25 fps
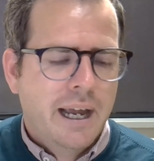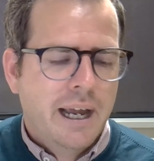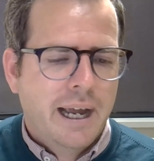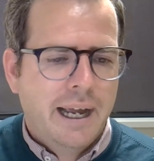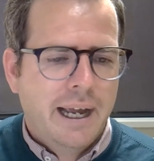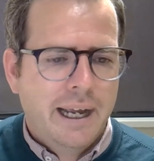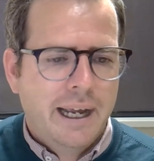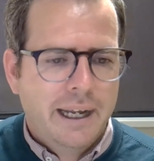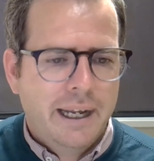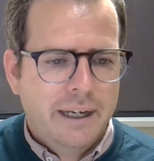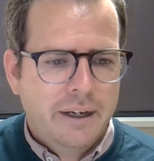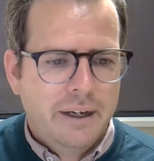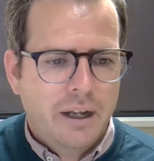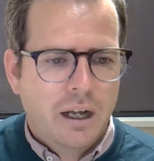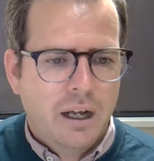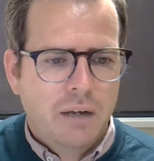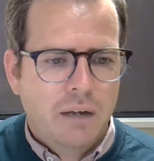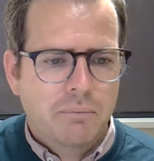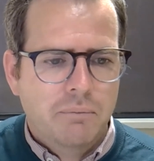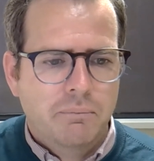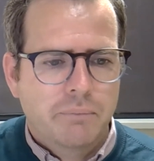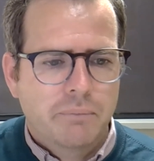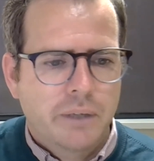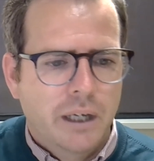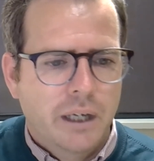And,
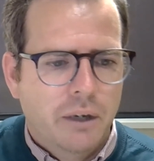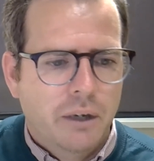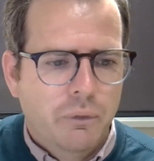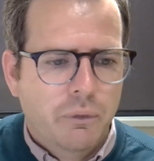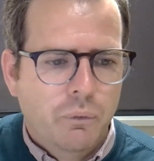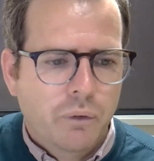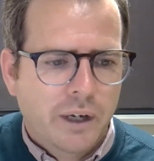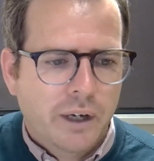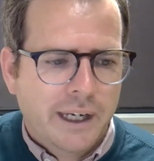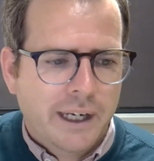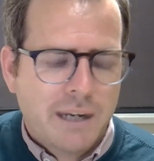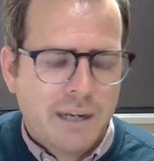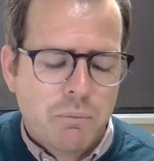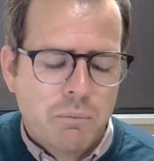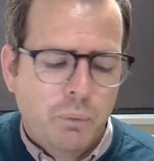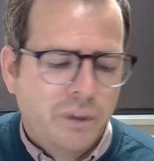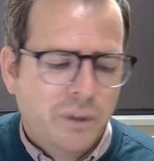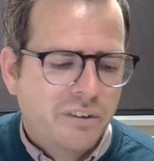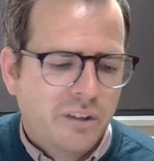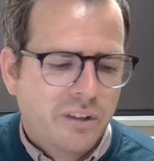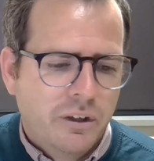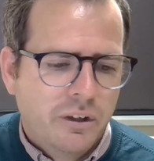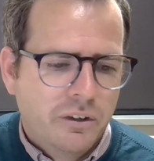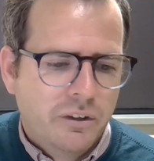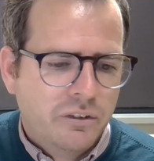um, you know, again, we
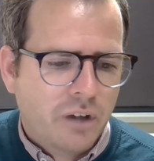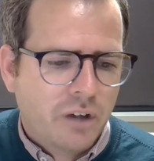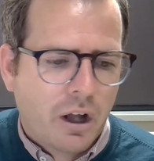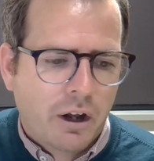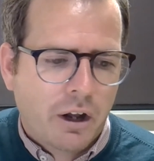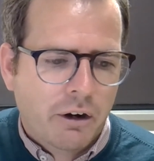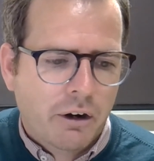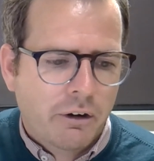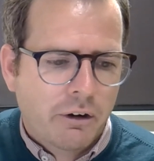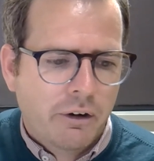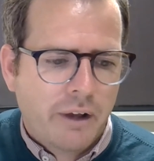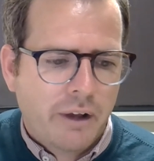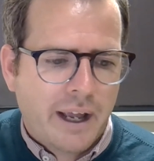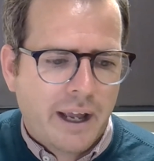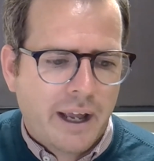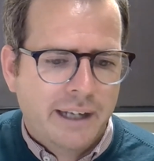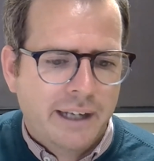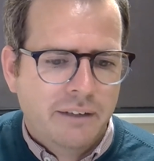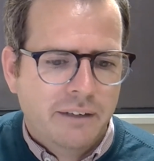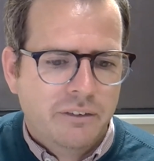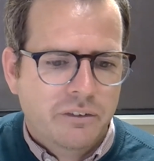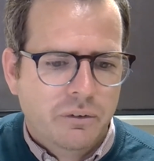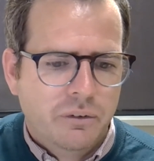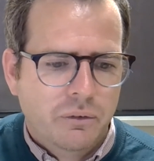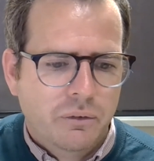sit on data
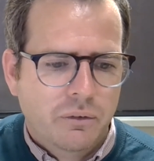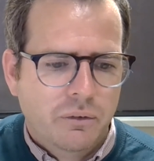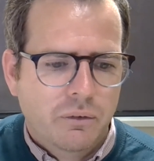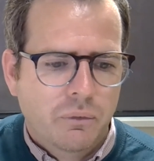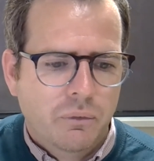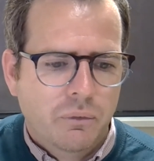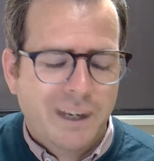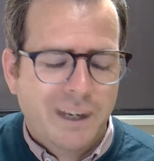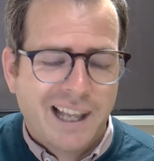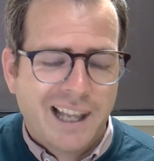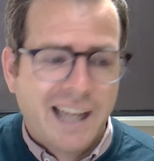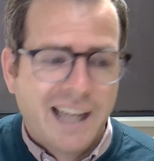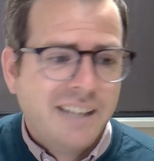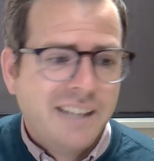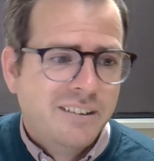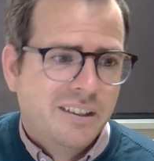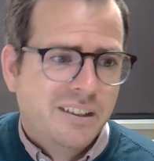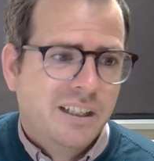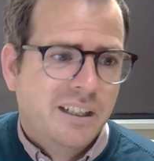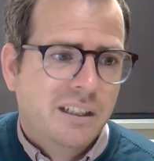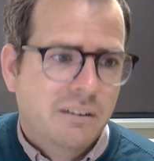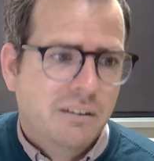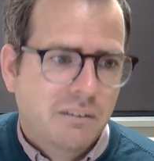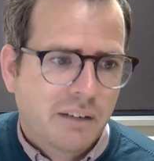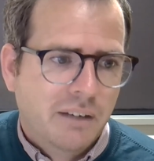and we're
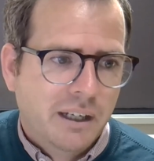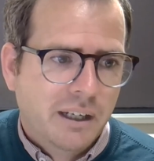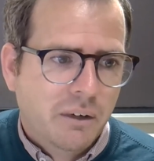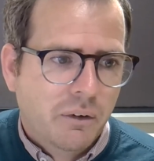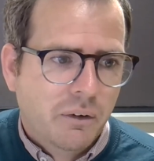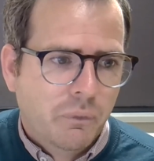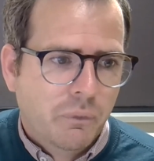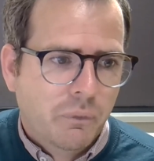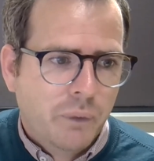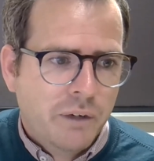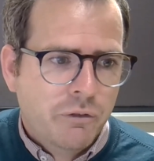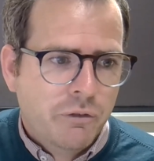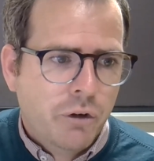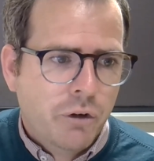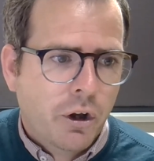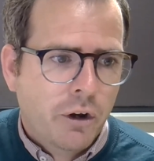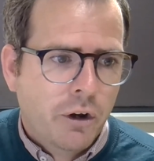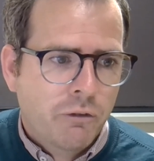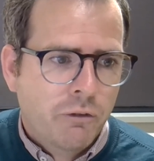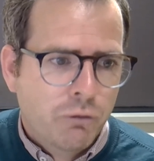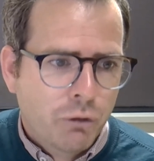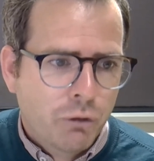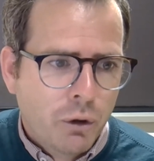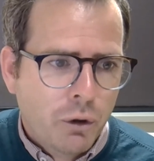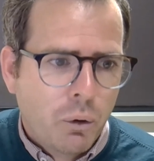lazy. Like we've got
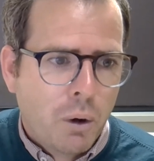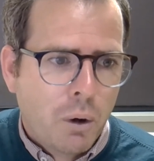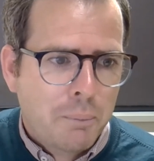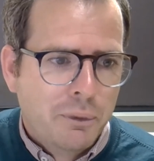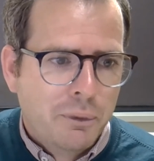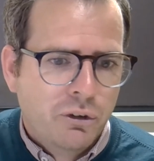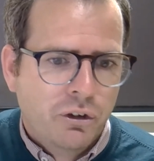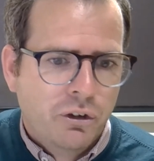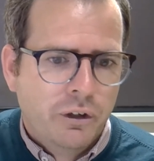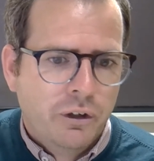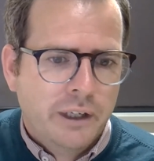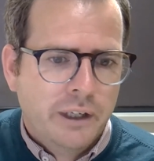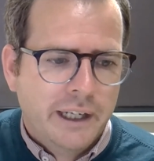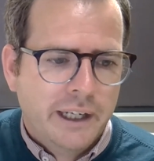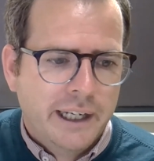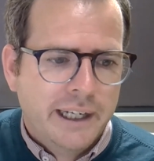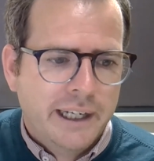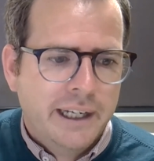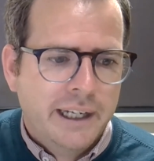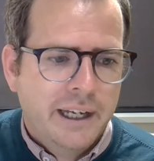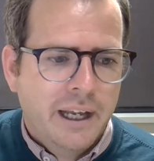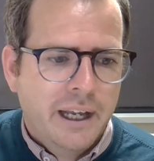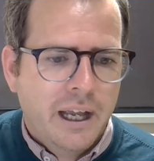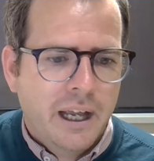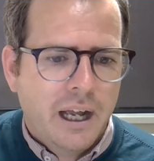real
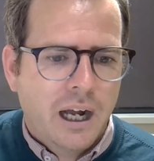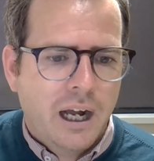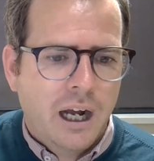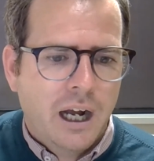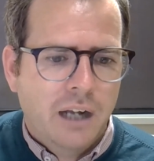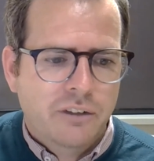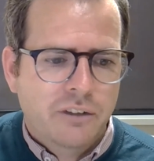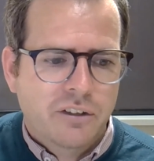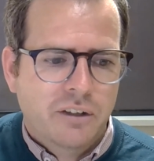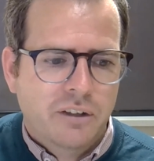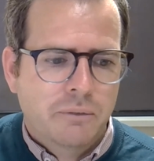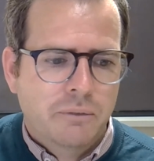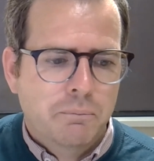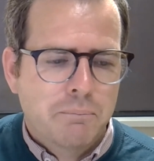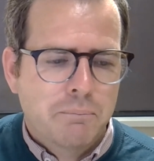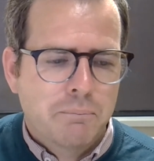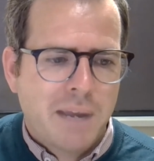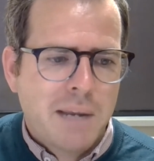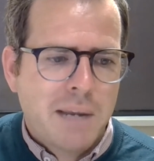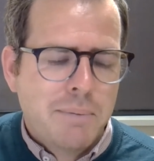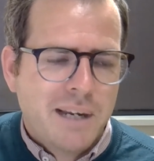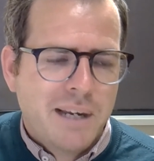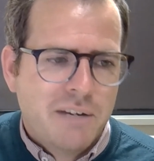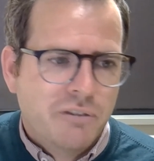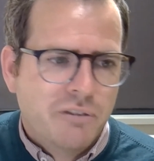opportunity uh, to
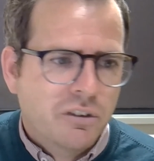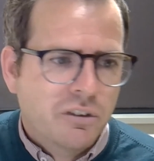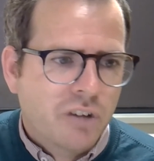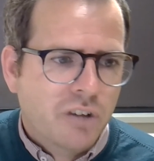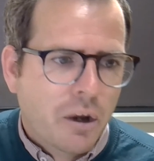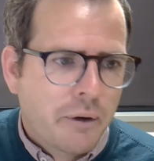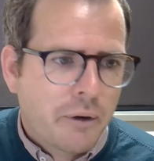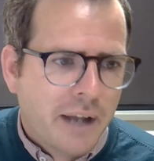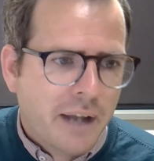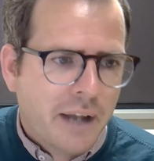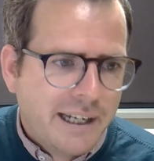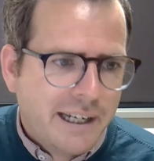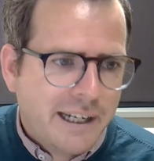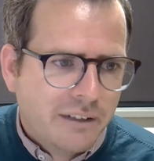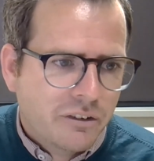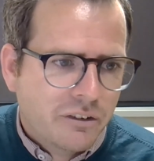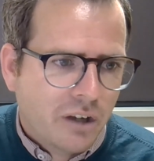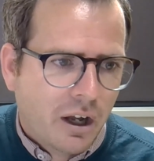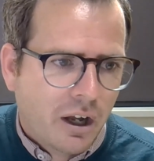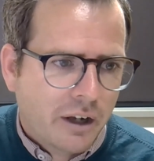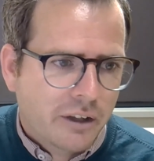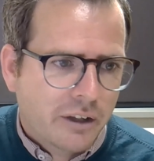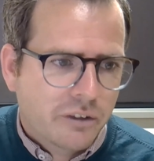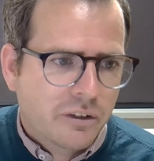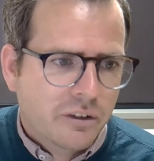maybe even donate
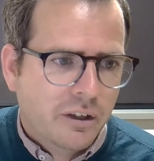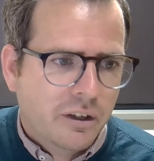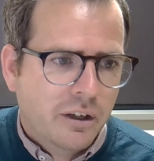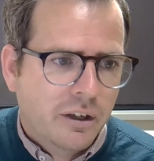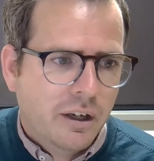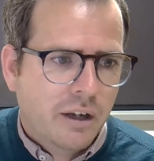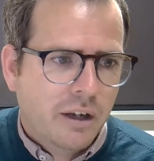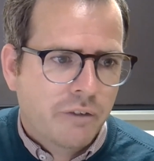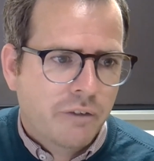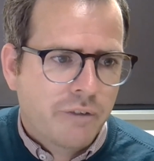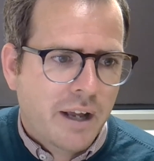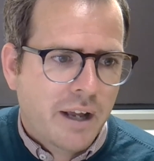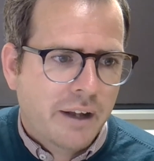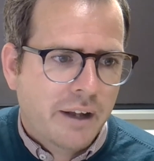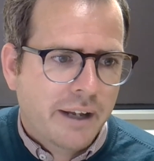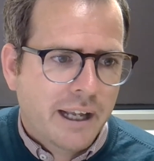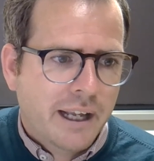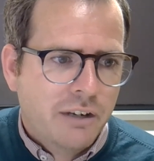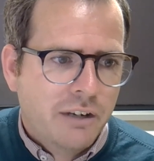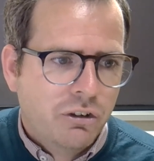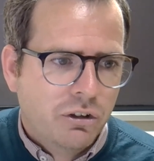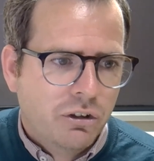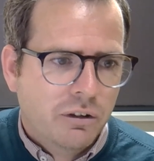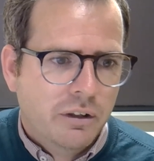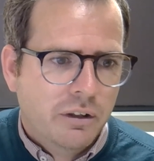data to a
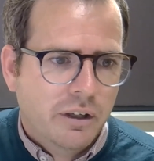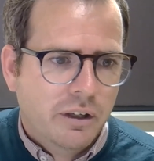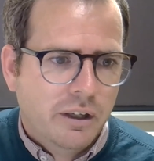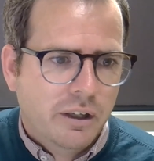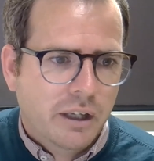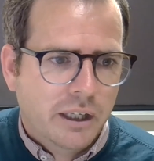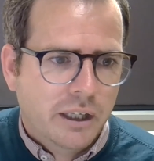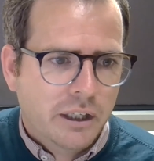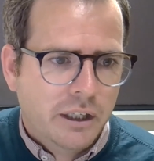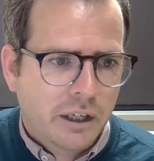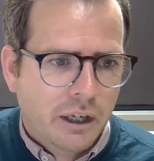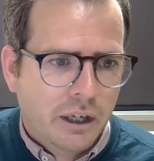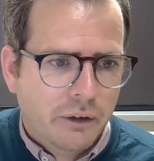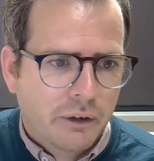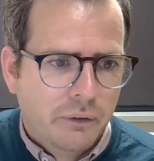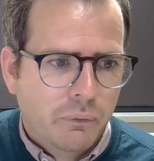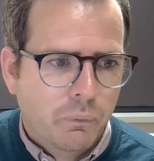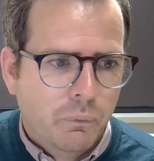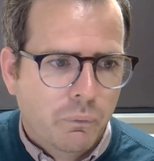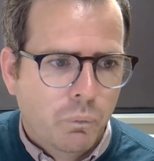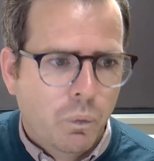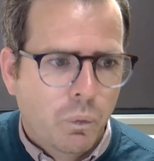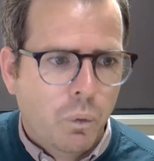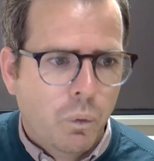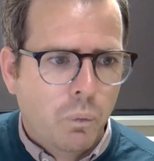foundation that, you know,
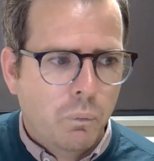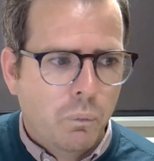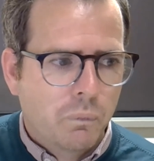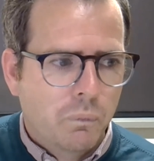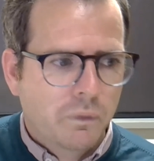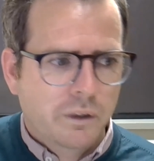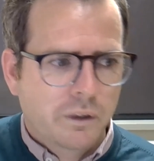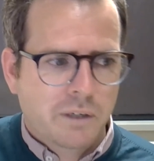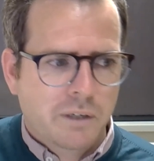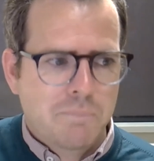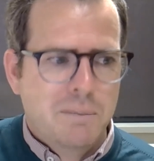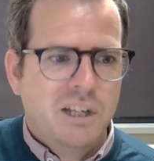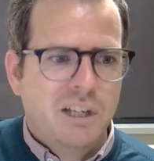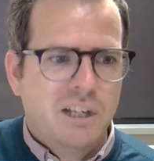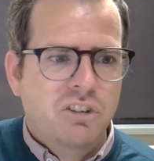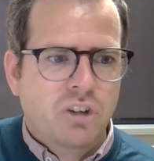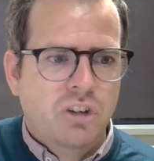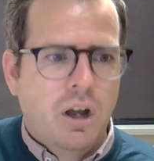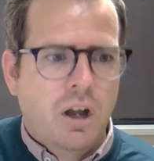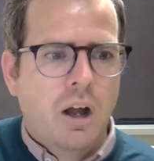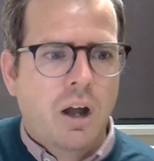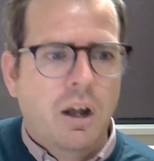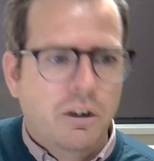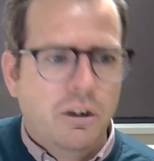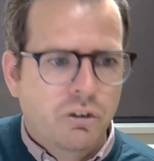will can be
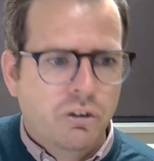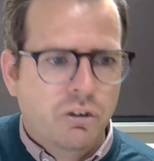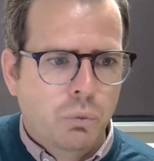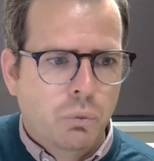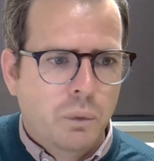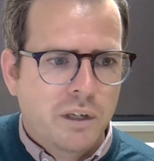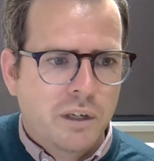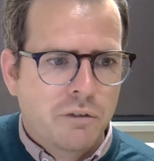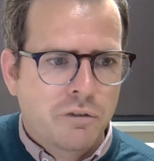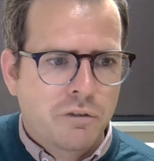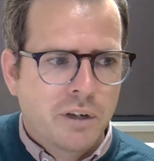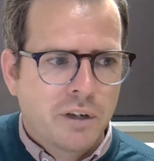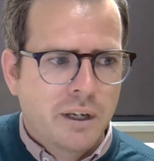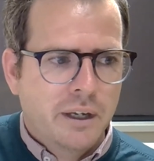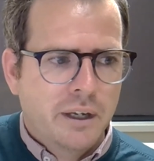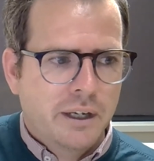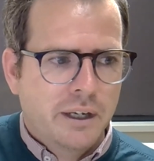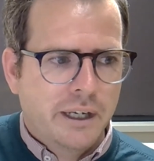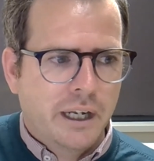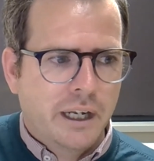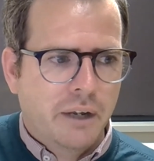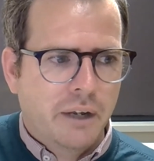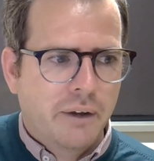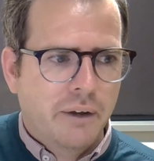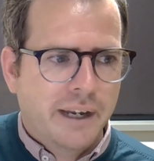charged with,
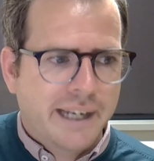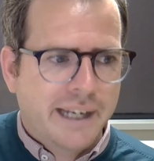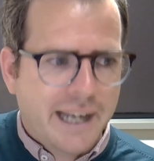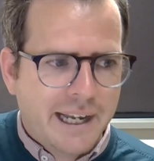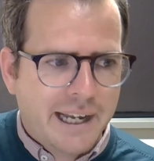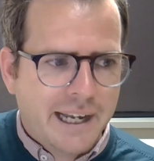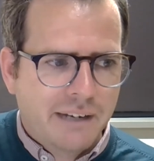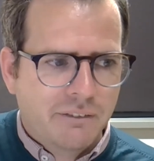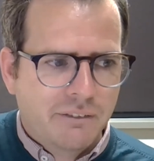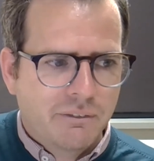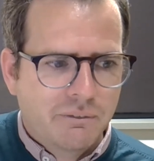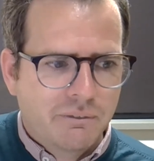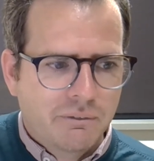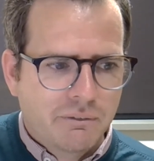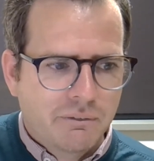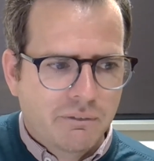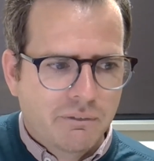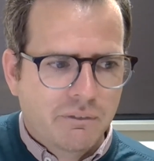you know, again,